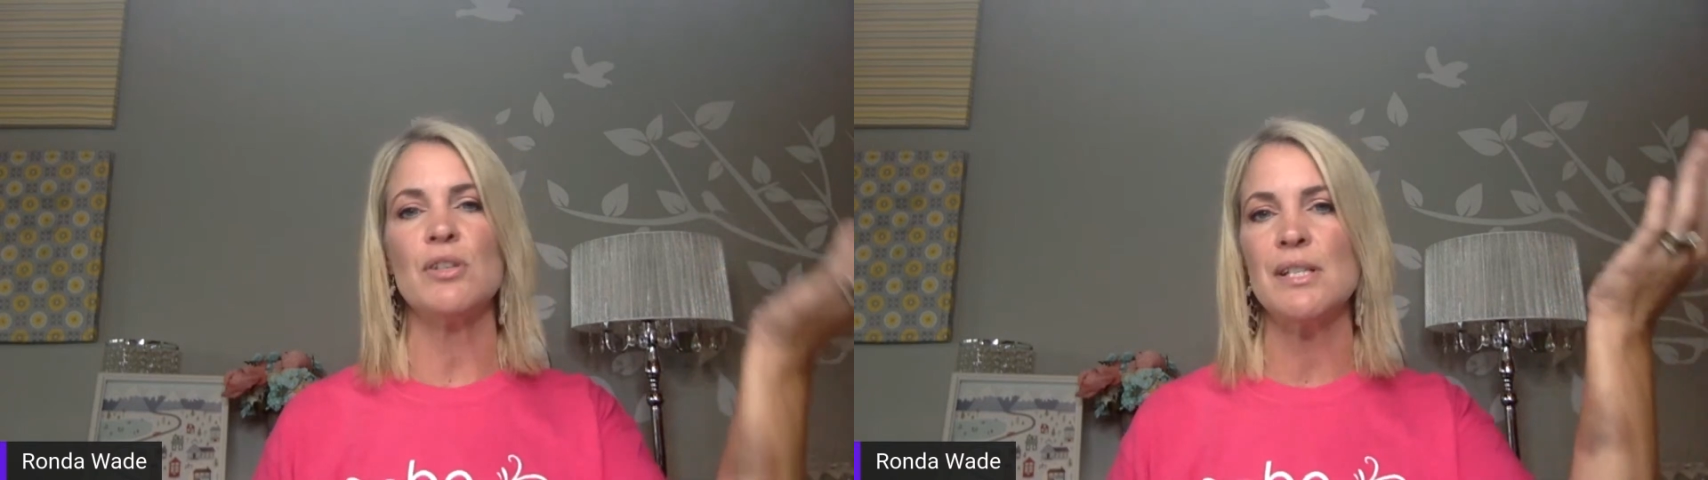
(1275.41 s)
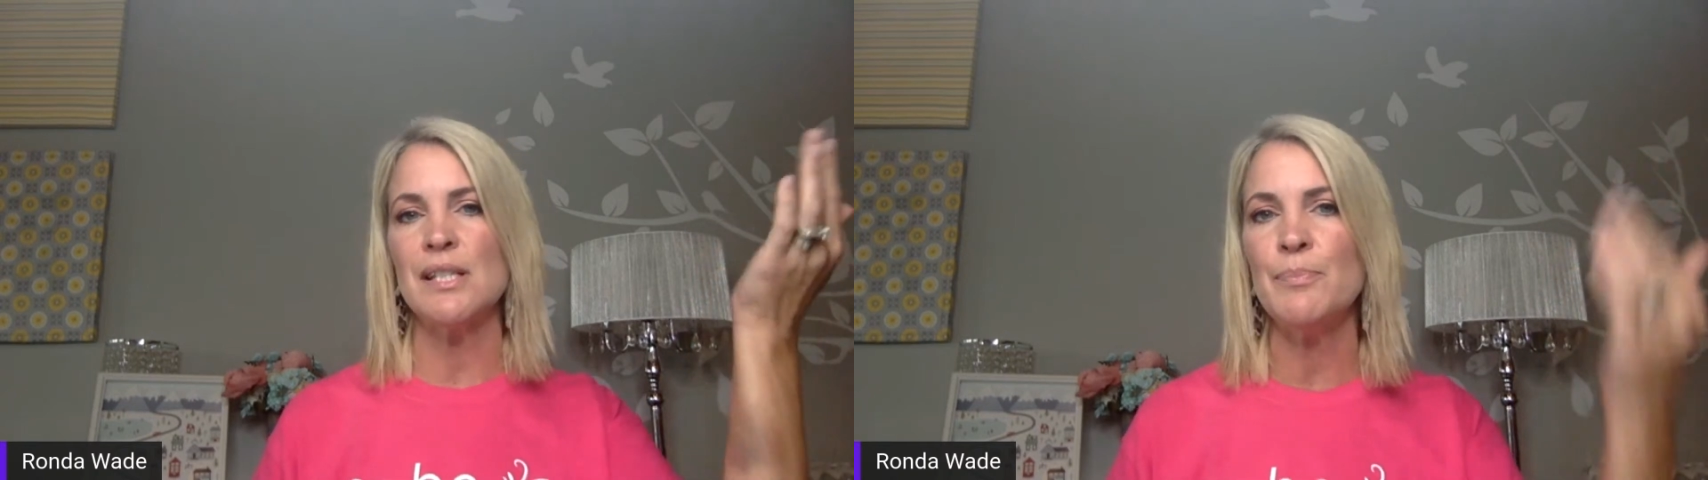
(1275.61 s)

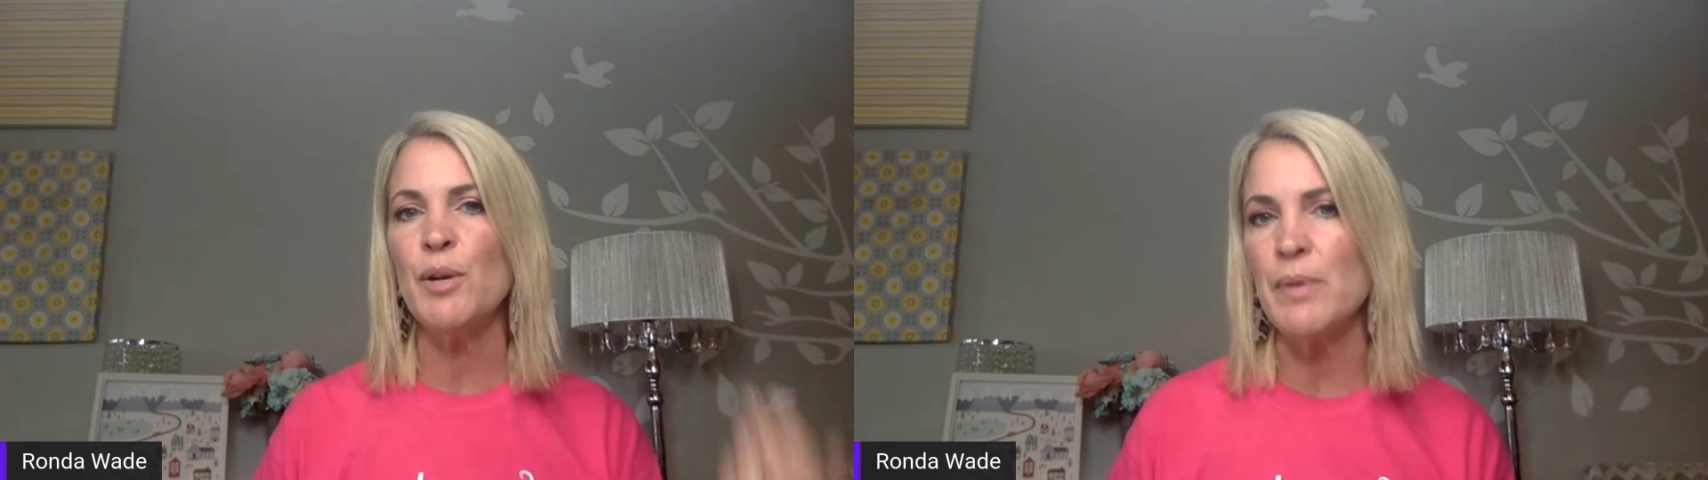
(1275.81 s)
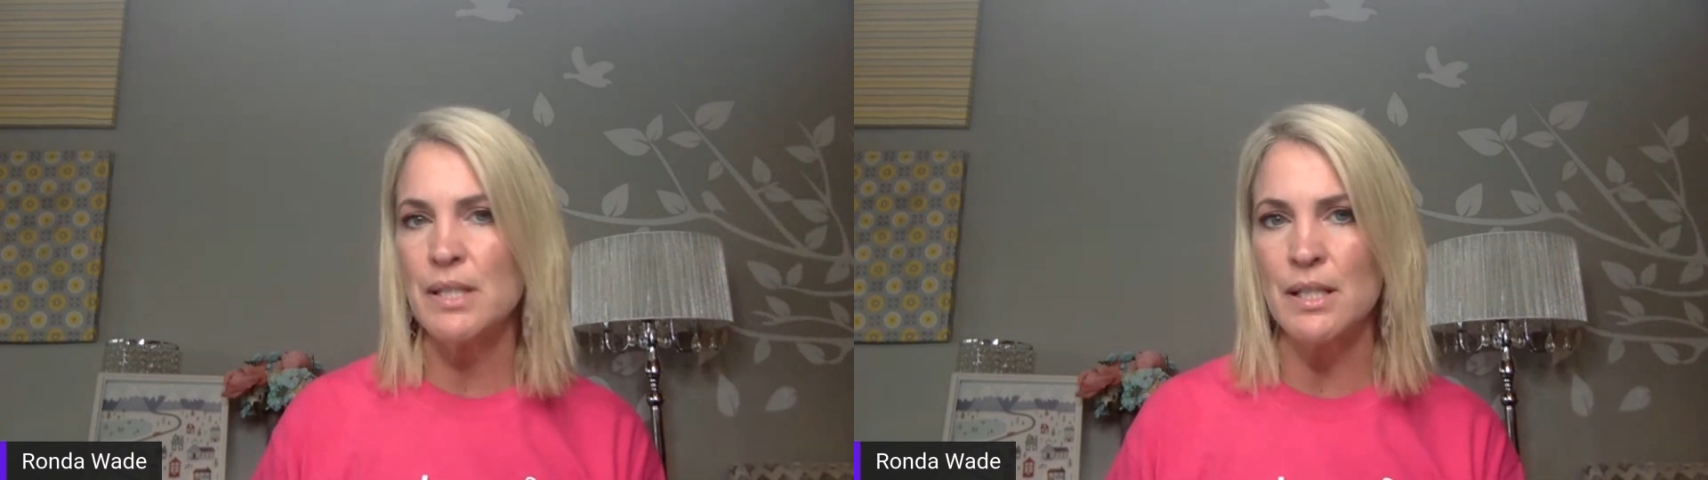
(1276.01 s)
just slip
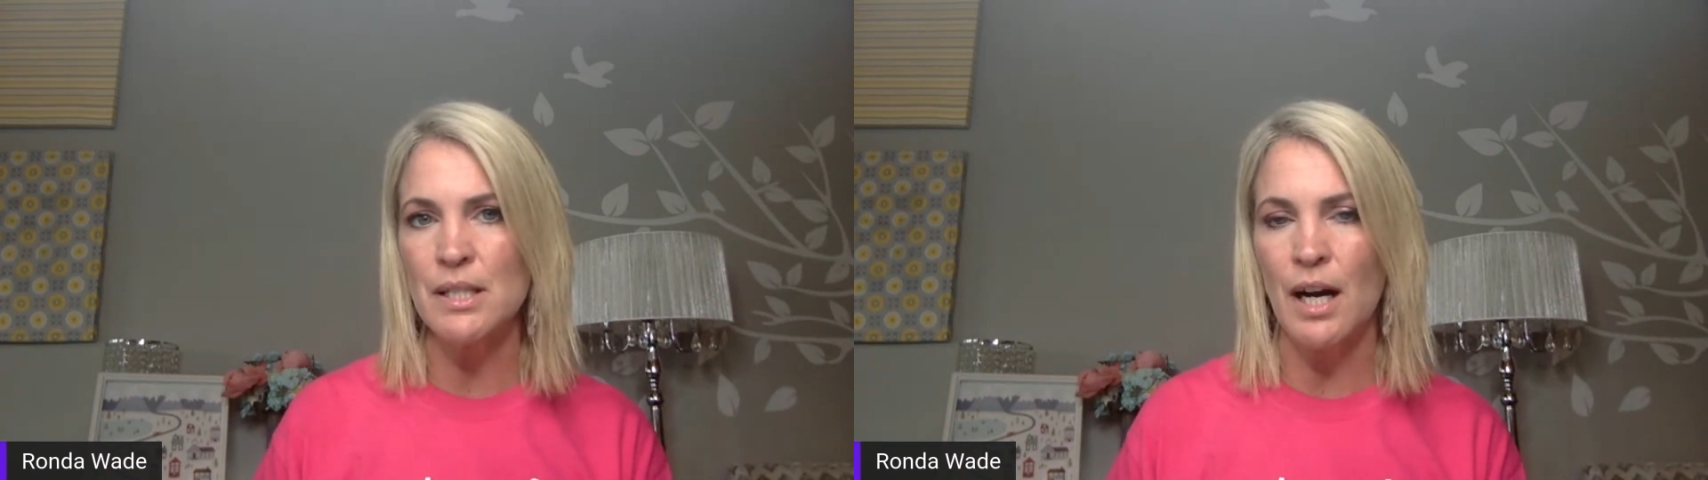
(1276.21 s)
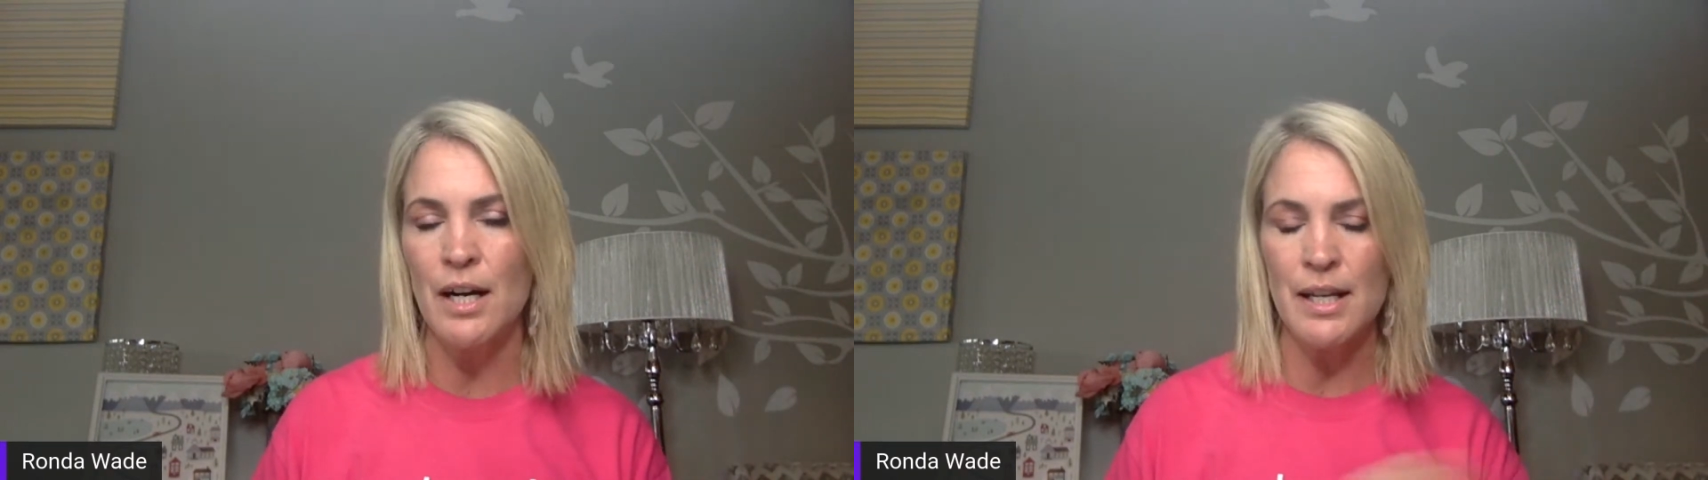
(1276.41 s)
your
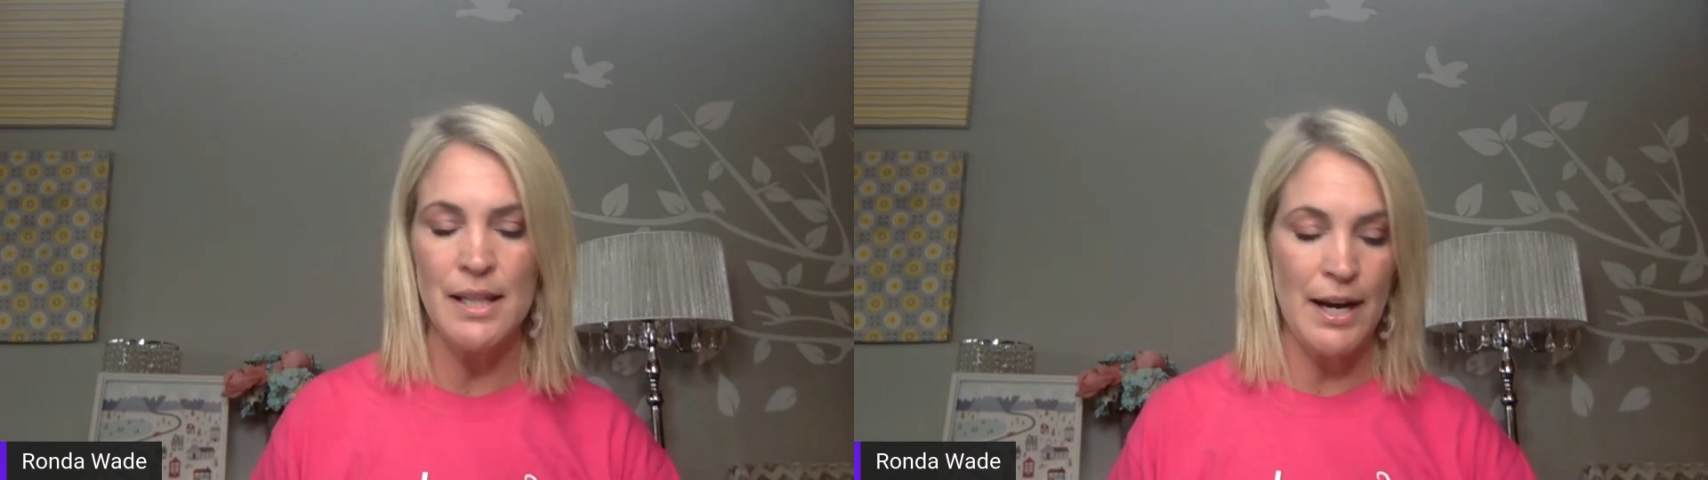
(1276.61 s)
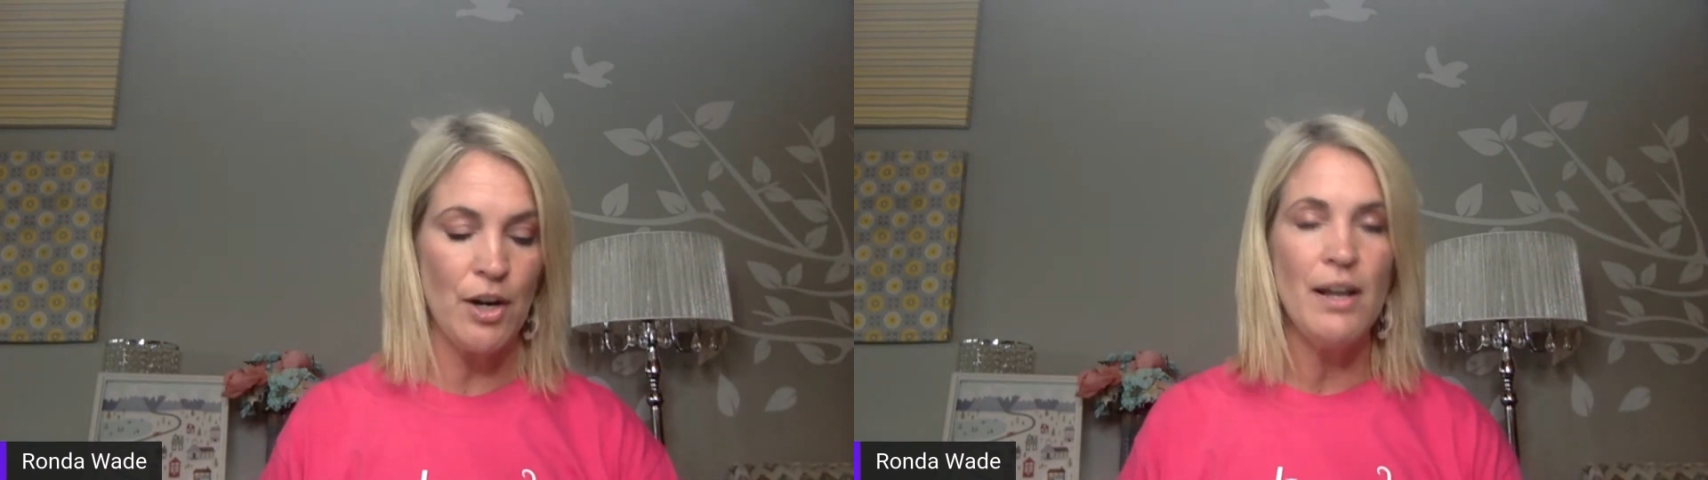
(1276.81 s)
business card
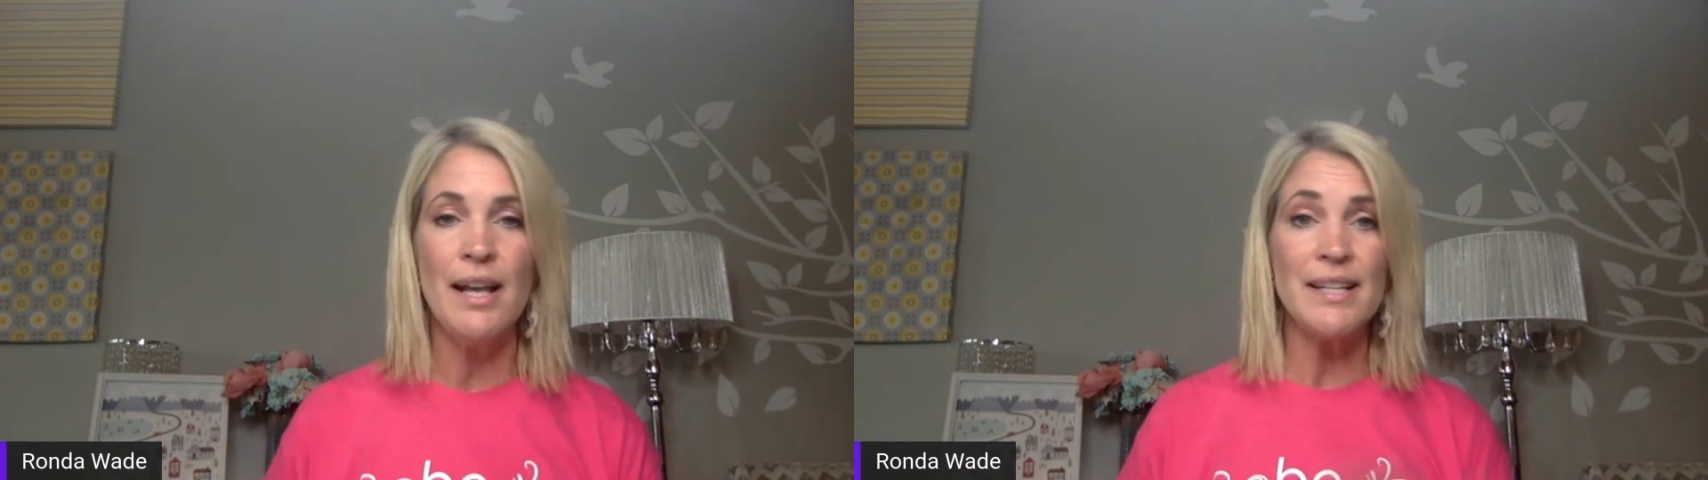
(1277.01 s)
in there.